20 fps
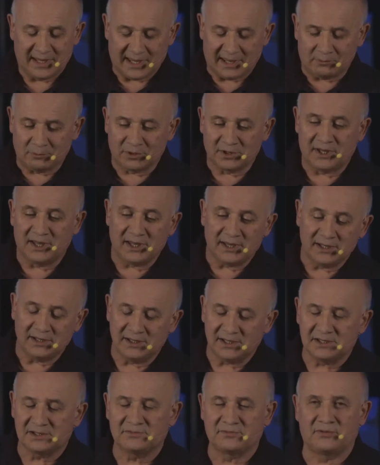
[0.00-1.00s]
And we're
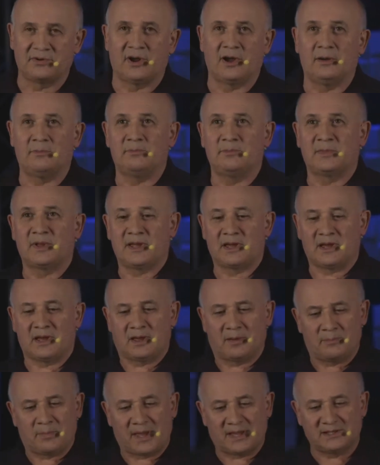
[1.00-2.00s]
taking this from
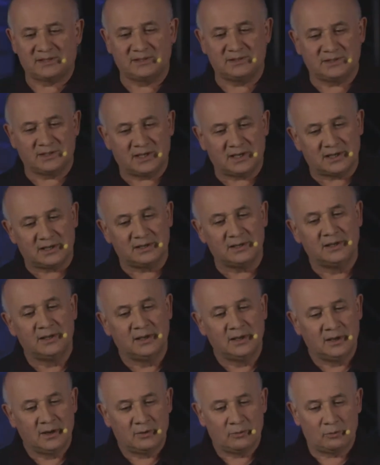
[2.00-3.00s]
a passage in
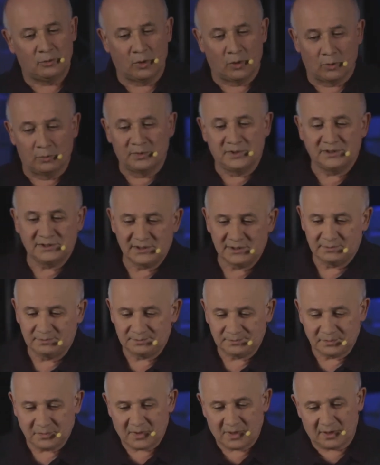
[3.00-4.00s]

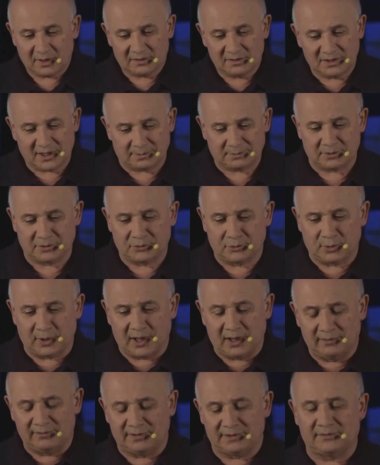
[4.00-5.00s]
Romans chapter
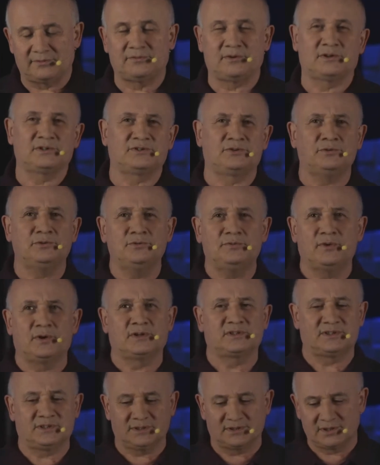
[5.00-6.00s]
12 and the first two
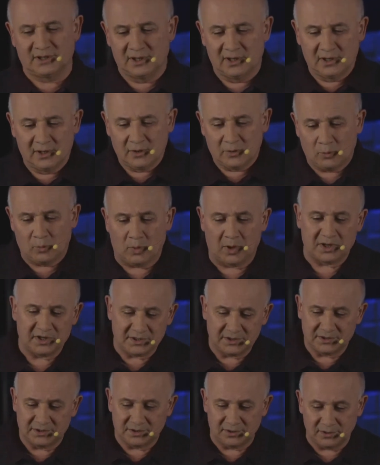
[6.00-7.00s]
verses
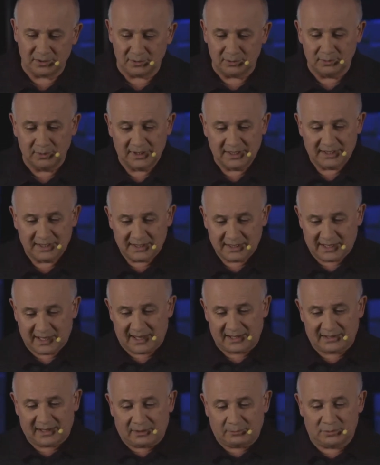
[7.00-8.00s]
1 and 2.
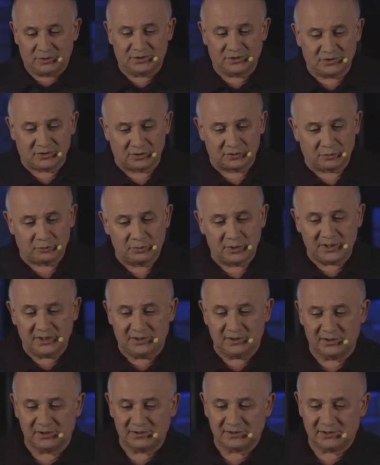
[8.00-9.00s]
And we're just going to
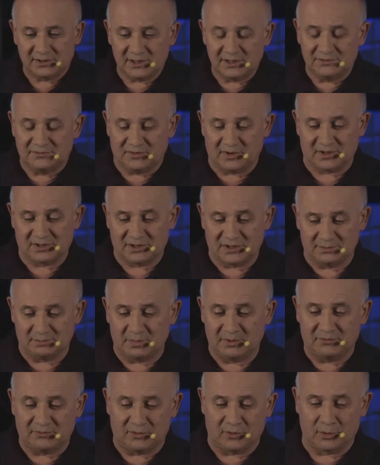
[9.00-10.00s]
read these
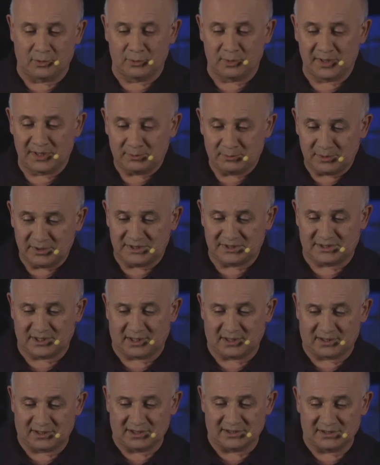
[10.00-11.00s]
verses before we
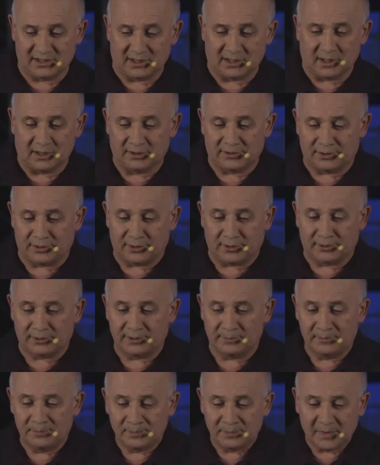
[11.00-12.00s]
start this little
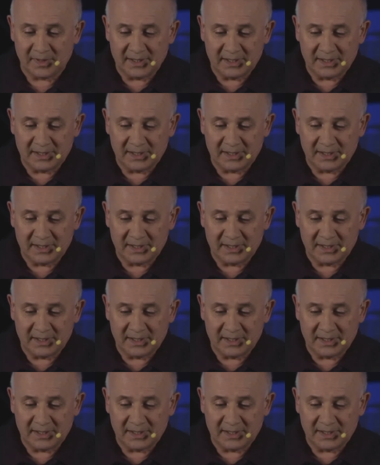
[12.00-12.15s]
thought.